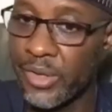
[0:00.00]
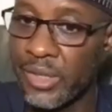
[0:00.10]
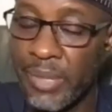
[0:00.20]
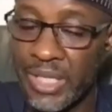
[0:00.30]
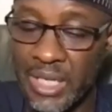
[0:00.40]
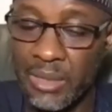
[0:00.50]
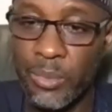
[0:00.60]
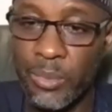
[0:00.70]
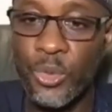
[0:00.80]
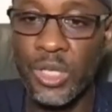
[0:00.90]
It's a better
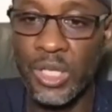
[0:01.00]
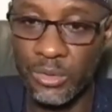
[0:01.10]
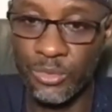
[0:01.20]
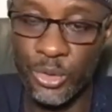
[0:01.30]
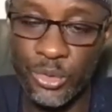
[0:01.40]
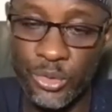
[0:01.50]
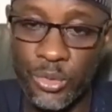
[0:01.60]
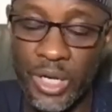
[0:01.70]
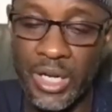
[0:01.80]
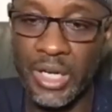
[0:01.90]
approach than for you to
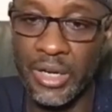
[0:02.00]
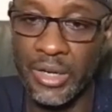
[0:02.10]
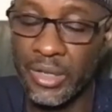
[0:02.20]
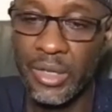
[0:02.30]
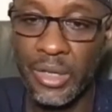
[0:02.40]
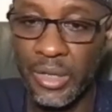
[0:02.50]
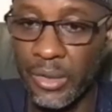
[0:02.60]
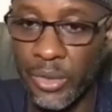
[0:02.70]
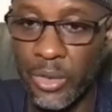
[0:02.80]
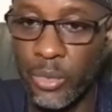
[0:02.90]
go and carry
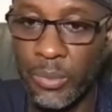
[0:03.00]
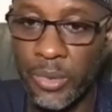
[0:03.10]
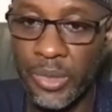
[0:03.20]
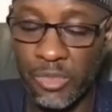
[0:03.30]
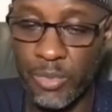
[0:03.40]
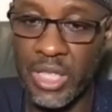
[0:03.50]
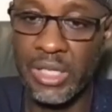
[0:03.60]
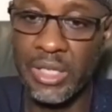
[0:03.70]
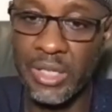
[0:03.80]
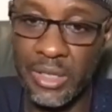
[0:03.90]
a weapon,
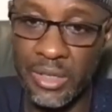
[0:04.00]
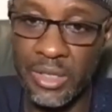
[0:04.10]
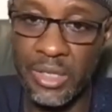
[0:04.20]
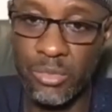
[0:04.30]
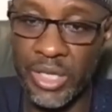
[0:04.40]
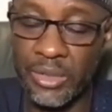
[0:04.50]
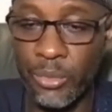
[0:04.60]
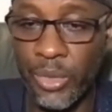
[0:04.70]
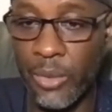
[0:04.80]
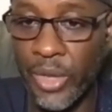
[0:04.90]
especially in these days
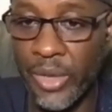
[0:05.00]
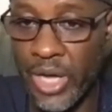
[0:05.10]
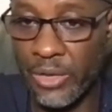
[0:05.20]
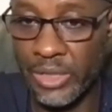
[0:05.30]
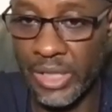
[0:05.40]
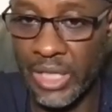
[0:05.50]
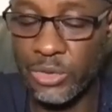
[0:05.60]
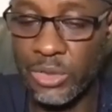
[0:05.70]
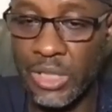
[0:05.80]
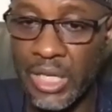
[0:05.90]
when we are not
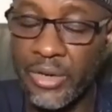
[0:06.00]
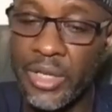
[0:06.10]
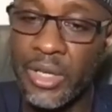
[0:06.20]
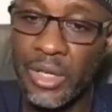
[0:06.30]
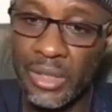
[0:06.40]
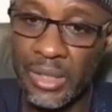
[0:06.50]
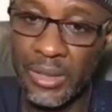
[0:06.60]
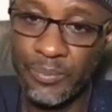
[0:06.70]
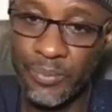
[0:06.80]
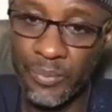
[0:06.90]
allowed to carry
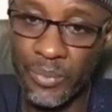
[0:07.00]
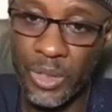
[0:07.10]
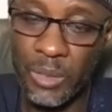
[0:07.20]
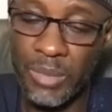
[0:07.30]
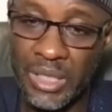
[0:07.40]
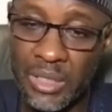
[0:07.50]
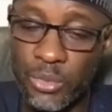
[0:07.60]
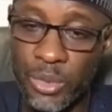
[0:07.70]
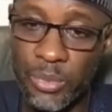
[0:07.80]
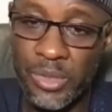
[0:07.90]

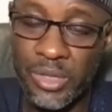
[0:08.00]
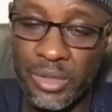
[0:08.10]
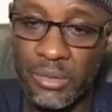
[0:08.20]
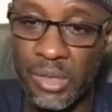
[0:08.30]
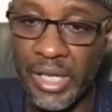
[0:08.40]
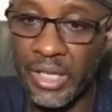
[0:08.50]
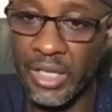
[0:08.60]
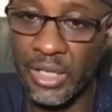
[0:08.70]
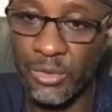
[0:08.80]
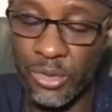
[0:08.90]
combatant weapons like
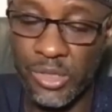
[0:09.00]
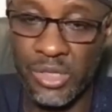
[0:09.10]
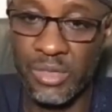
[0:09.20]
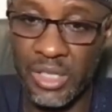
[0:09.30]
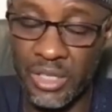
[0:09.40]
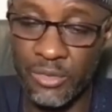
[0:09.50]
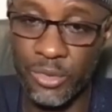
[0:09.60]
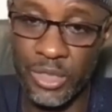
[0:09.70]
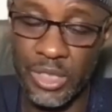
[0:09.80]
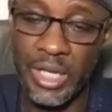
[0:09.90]
AK-47 and
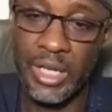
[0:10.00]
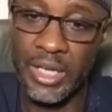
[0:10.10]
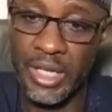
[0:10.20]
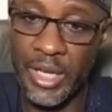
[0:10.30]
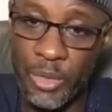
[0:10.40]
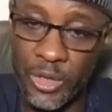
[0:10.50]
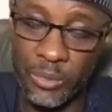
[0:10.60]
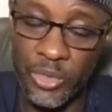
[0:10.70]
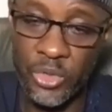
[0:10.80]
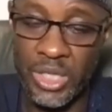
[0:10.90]
AK-49, and the enemy
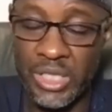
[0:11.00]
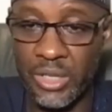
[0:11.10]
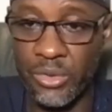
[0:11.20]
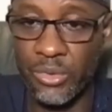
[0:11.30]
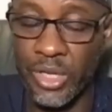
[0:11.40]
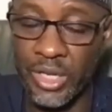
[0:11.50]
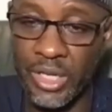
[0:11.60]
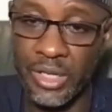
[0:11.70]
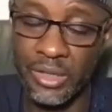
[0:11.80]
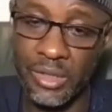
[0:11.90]
coming to attack you already
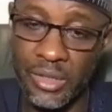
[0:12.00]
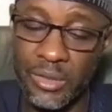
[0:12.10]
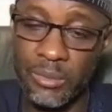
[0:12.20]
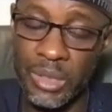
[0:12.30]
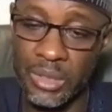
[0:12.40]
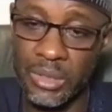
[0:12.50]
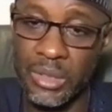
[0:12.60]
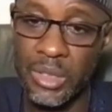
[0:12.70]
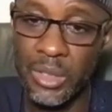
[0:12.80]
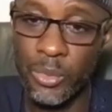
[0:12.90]
has this combatant
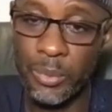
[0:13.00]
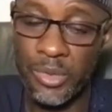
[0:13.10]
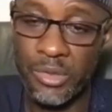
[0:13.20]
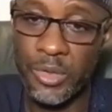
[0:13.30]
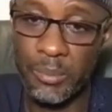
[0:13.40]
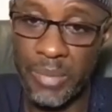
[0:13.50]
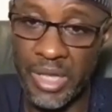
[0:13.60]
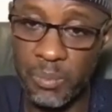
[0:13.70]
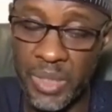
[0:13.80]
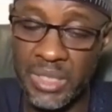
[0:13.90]
weapon. So your
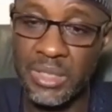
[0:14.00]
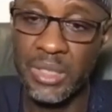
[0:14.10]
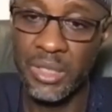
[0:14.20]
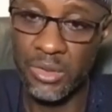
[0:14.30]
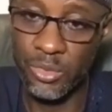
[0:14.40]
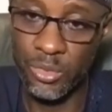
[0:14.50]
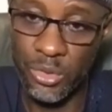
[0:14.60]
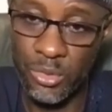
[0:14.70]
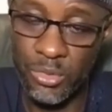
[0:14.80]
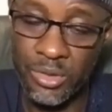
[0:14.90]
best bet is to
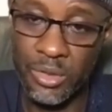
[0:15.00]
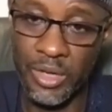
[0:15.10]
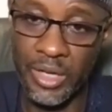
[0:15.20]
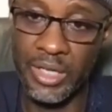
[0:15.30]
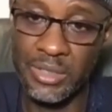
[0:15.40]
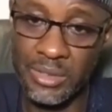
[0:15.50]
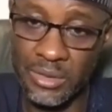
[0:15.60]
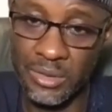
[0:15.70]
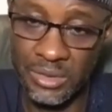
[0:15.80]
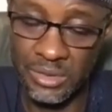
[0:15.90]
use your head,
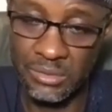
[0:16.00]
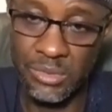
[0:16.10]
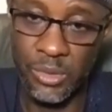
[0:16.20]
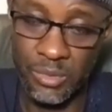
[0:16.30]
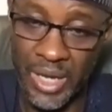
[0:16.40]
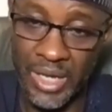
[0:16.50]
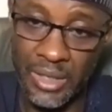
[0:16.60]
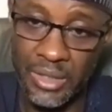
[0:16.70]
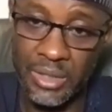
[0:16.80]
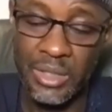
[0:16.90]
your
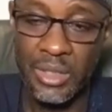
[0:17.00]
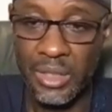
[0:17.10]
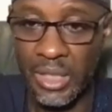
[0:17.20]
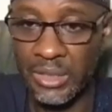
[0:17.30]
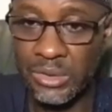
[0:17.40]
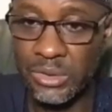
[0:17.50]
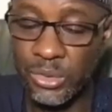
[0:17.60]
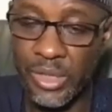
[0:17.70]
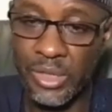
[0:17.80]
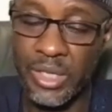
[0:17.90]
smartness, and
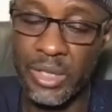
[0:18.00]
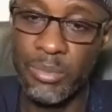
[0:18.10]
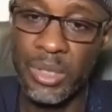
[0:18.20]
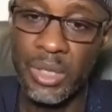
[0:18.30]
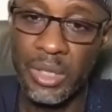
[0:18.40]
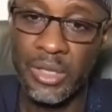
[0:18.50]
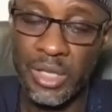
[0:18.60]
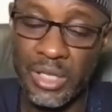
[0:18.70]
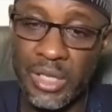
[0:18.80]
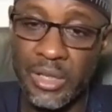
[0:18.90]
to escape
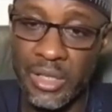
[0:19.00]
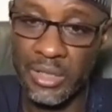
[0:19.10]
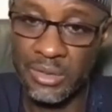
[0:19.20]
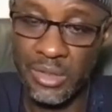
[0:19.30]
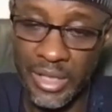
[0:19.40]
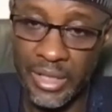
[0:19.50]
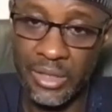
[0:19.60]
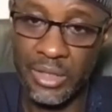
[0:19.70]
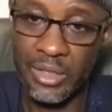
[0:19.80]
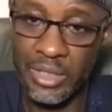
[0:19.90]
these attacks. And like
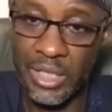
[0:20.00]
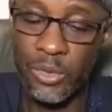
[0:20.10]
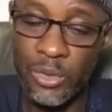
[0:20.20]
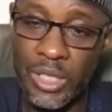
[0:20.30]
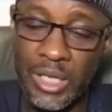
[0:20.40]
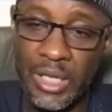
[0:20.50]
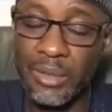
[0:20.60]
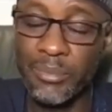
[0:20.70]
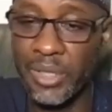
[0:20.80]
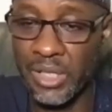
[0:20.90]
I said, download that app.